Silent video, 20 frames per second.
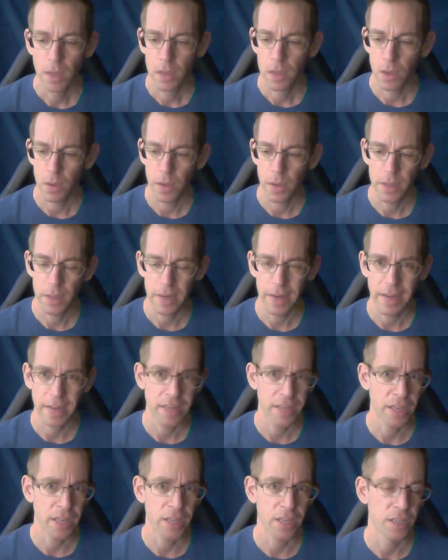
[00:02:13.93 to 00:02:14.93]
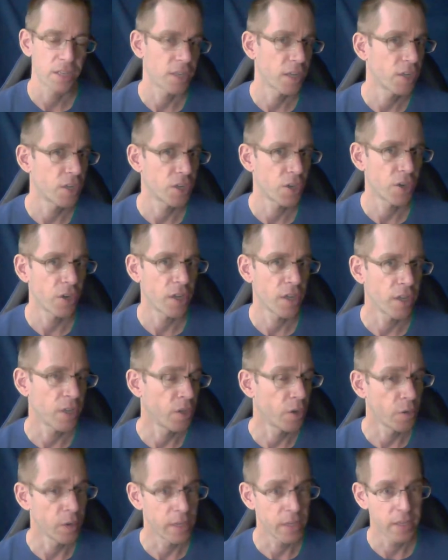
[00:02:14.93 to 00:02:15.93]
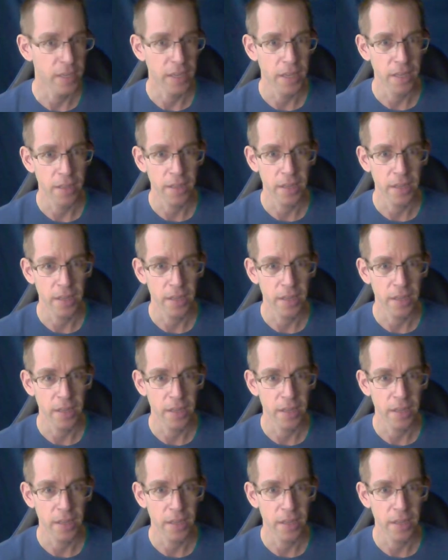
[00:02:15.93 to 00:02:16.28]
So in the 19th century, you would see